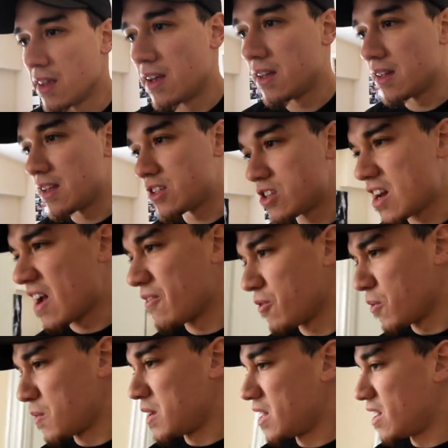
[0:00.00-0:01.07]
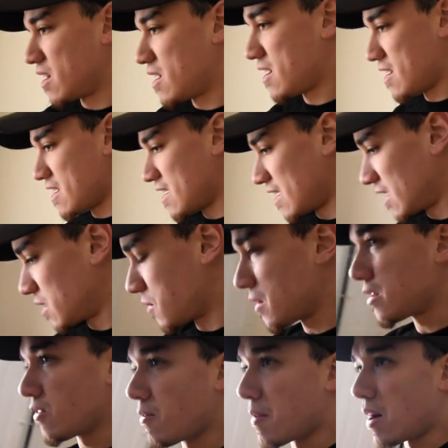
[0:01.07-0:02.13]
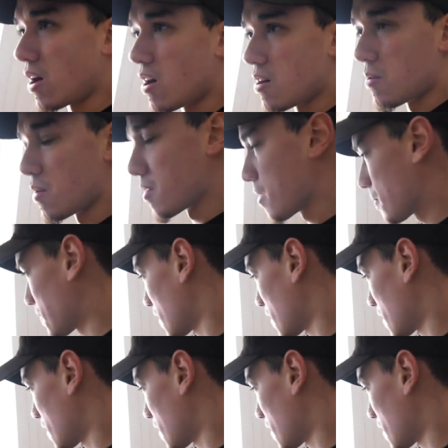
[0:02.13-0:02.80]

they should have what we need. I gotta wait till my car to warm up.